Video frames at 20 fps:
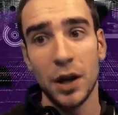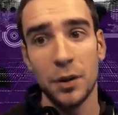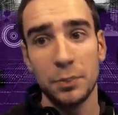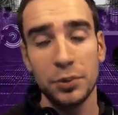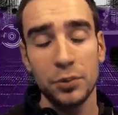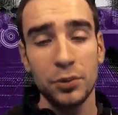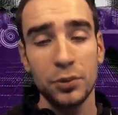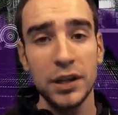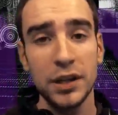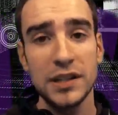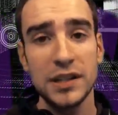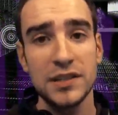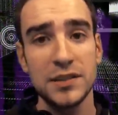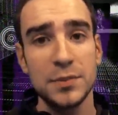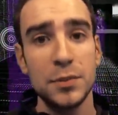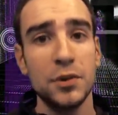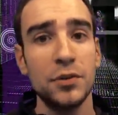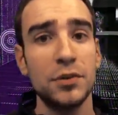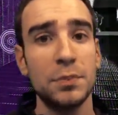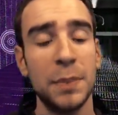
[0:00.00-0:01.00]
pretty
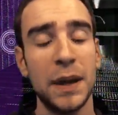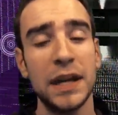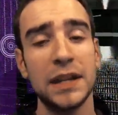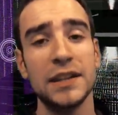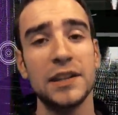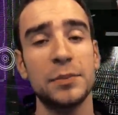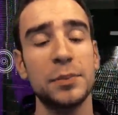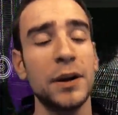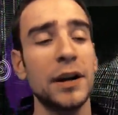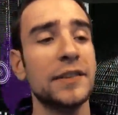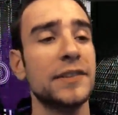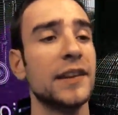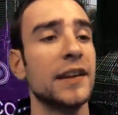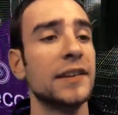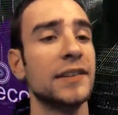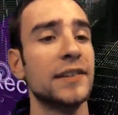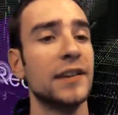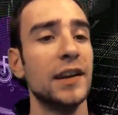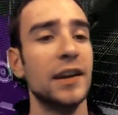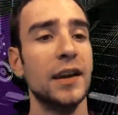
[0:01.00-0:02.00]
smooth, painless process.